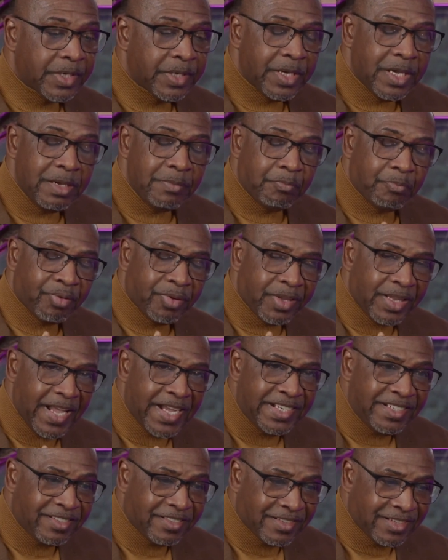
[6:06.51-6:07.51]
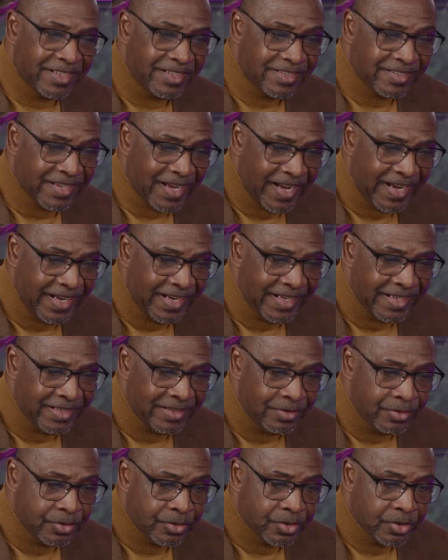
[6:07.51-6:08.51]
He placed his
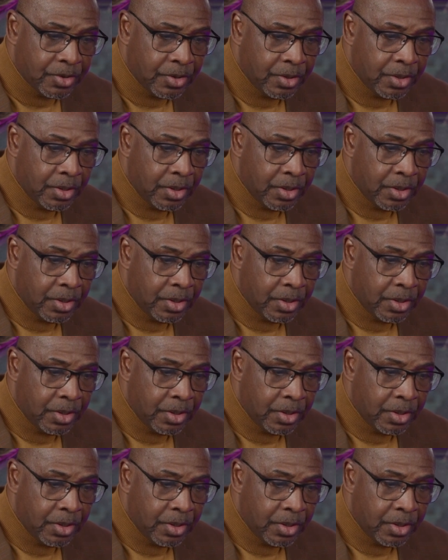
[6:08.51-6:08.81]
hands